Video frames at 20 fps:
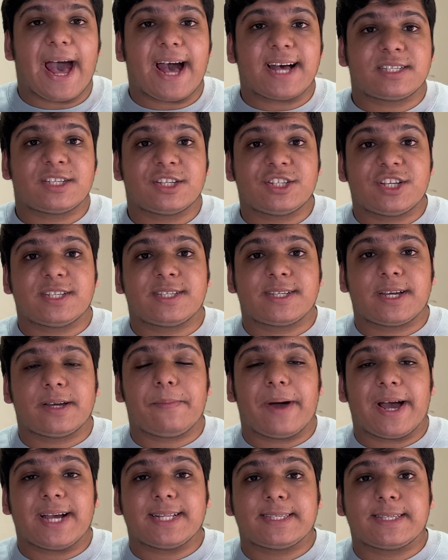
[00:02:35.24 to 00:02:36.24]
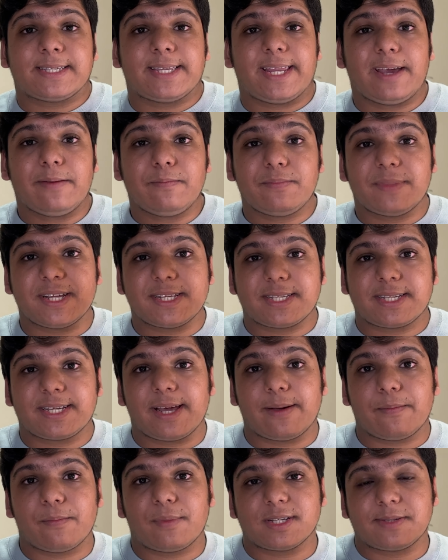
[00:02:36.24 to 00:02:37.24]
As suggested by its name, this
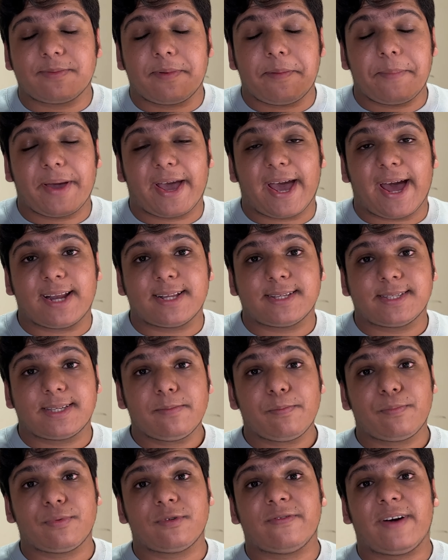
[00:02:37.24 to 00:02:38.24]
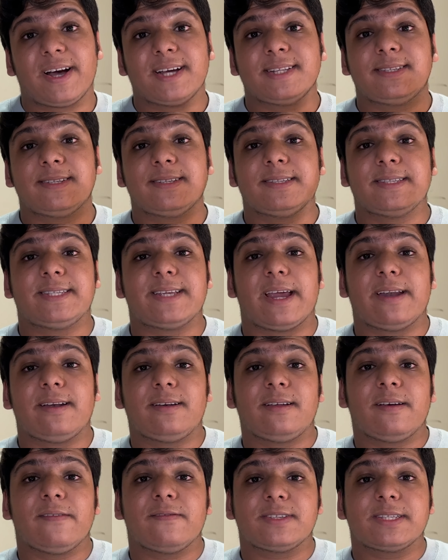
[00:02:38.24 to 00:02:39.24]
reimbursement mechanism provides
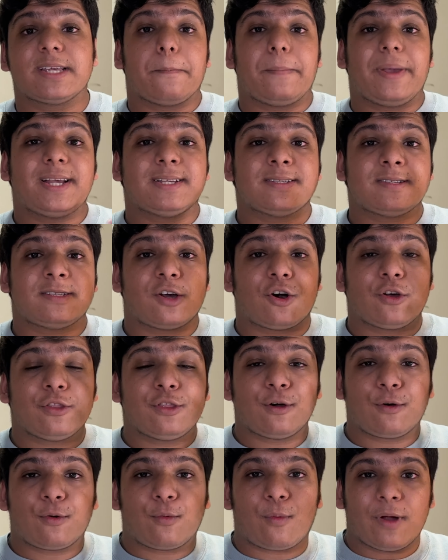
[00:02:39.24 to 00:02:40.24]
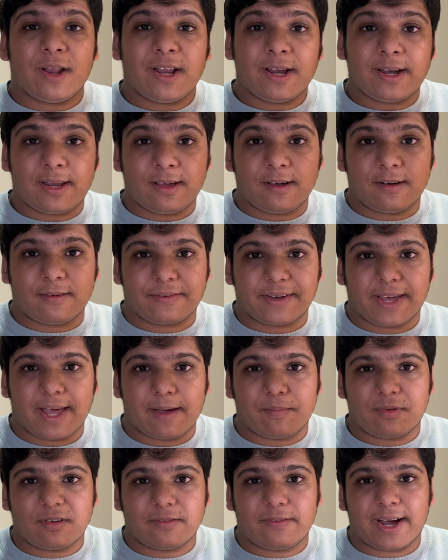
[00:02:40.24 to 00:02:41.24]
incentives based on the quality of
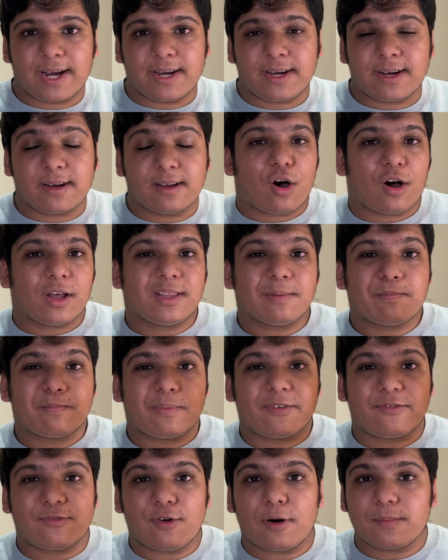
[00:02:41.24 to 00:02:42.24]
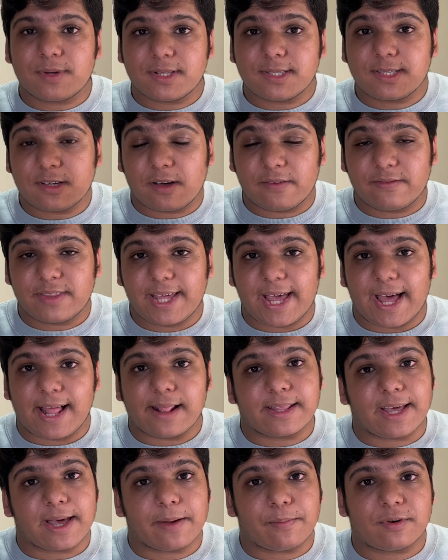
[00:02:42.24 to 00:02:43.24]
care provided or the performance of the
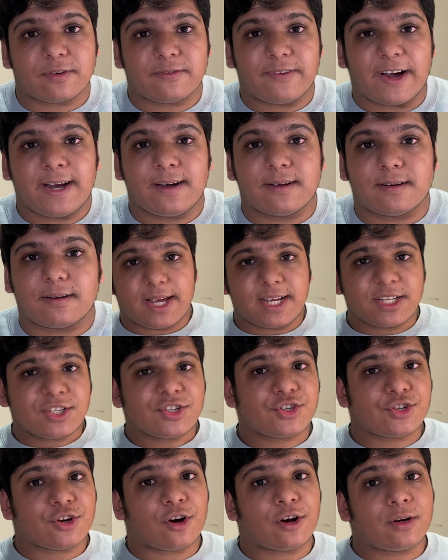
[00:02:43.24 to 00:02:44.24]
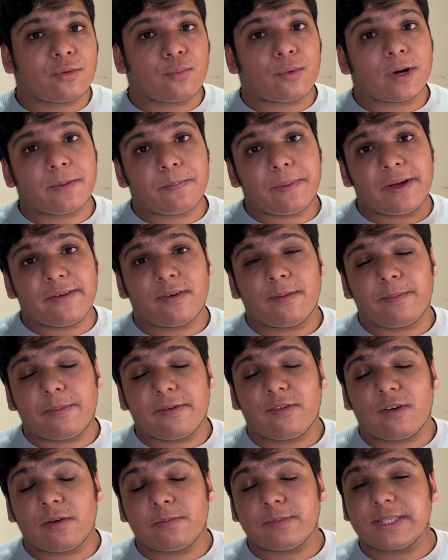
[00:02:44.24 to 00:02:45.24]
healthcare provider. In short, what
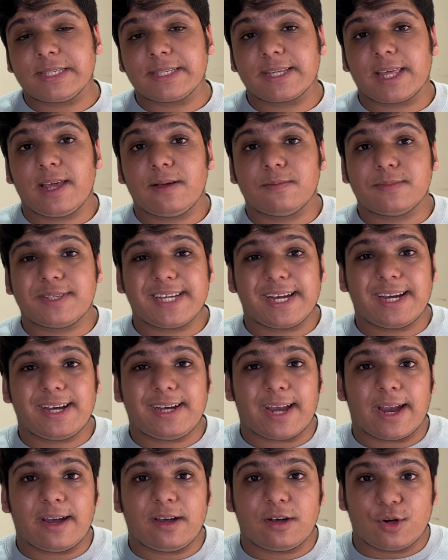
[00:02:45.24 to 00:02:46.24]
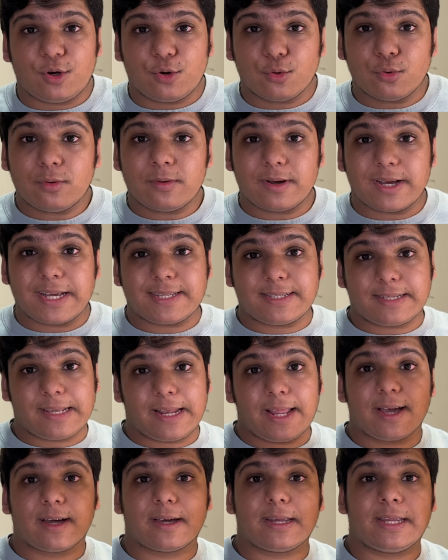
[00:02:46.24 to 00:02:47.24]
pay-for-performance schemes intend to do is
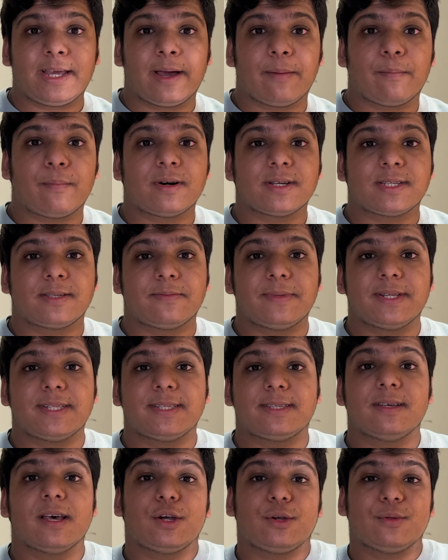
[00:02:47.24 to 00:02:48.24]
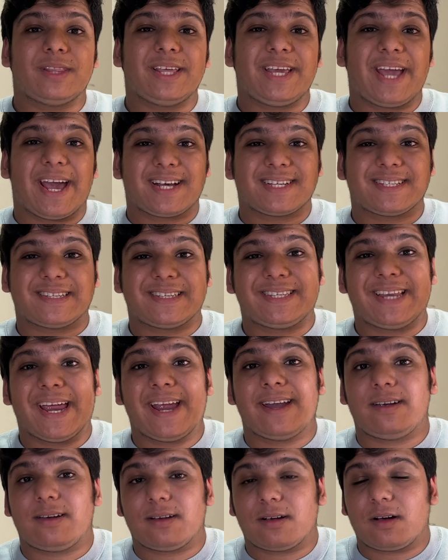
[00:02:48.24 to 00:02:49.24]
link reimbursements to the
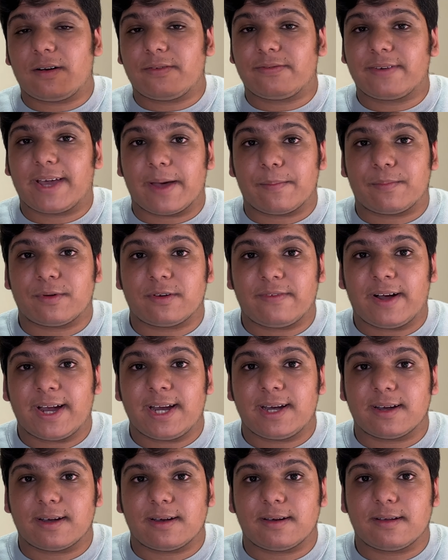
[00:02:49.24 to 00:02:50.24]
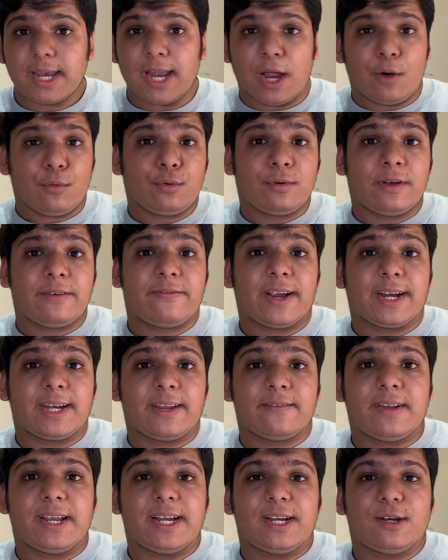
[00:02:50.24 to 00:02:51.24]
extent of care provided. Now, to
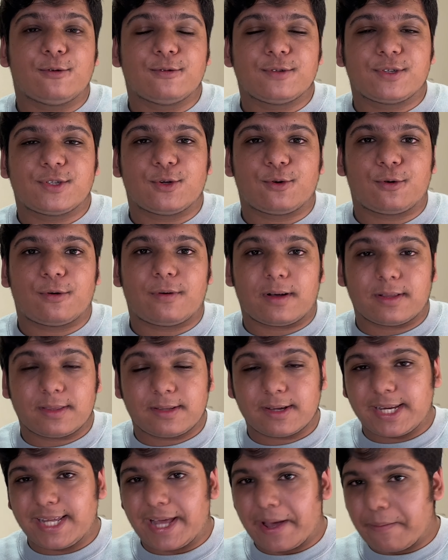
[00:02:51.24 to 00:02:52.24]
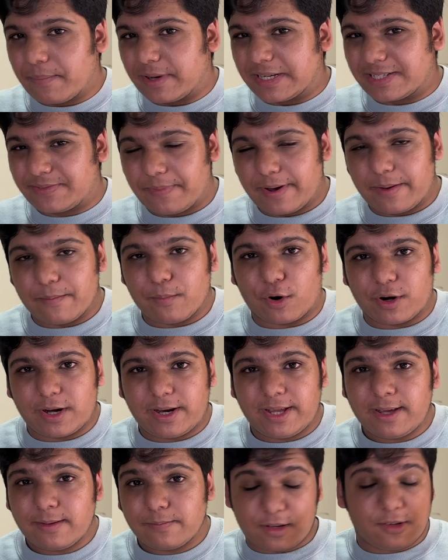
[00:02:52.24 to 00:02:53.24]
effectively do so, the reimbursement
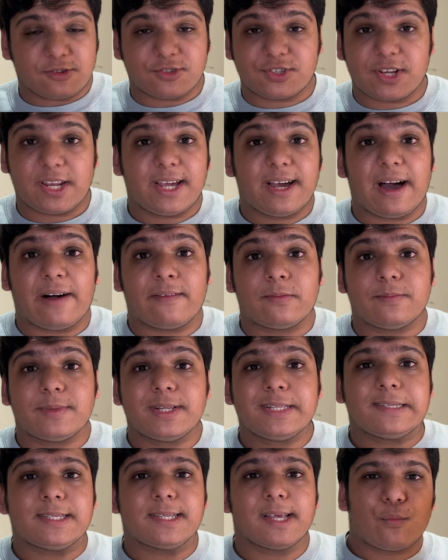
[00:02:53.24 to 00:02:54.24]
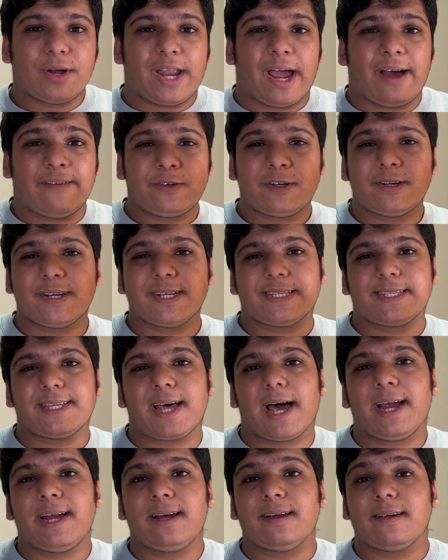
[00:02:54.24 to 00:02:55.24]
body, usually governments, would have to
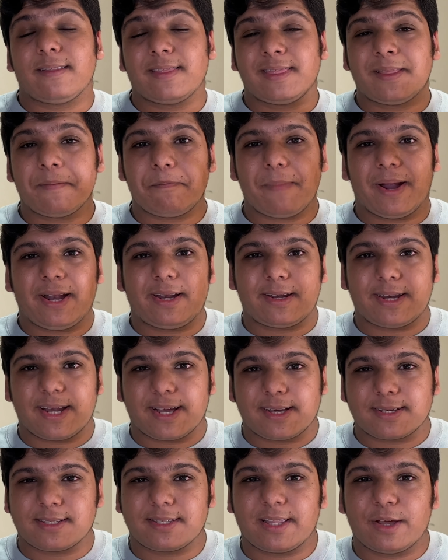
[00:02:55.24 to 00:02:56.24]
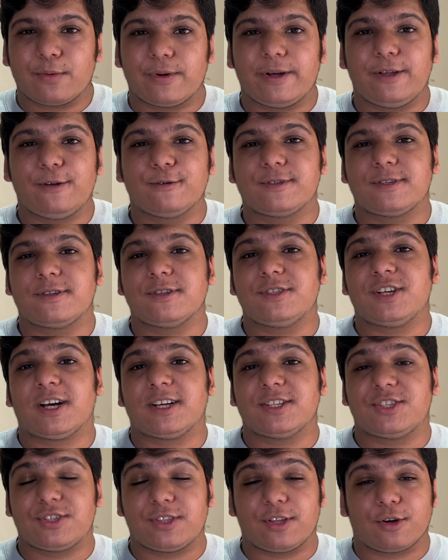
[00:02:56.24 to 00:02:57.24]
decide the metrics they would use to
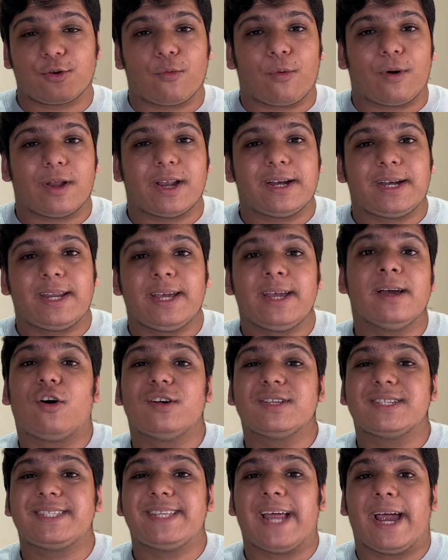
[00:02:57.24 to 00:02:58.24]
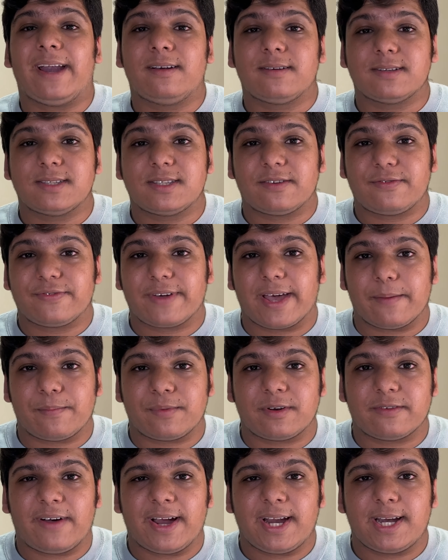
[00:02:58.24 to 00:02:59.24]
judge the quality or standards of care
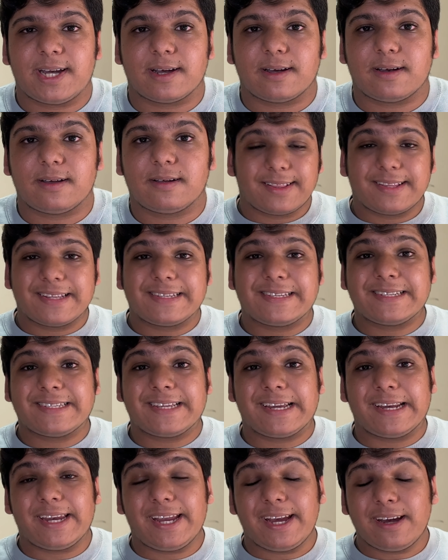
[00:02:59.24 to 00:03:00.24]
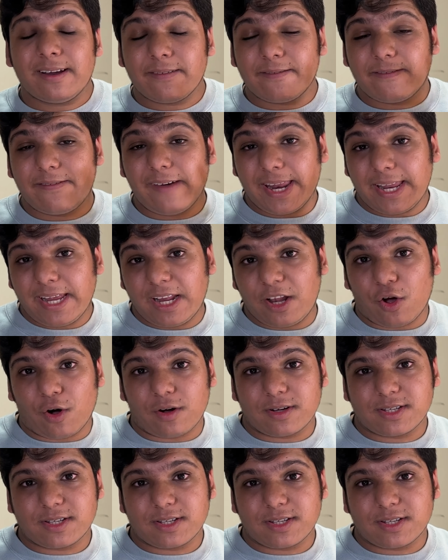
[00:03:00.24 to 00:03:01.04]
provided. This is indeed a very long